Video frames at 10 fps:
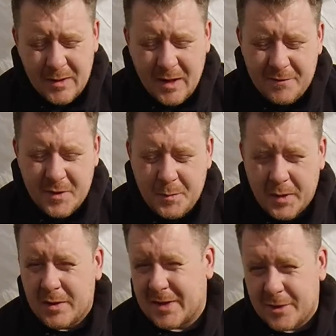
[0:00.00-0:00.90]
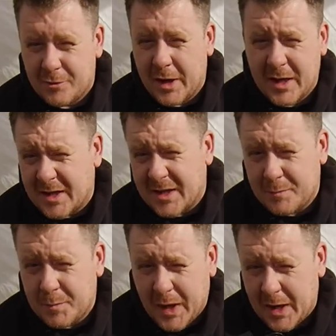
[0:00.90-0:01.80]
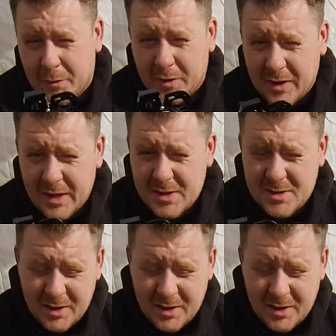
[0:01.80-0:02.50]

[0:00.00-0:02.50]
if you're building a rig and you buy one of these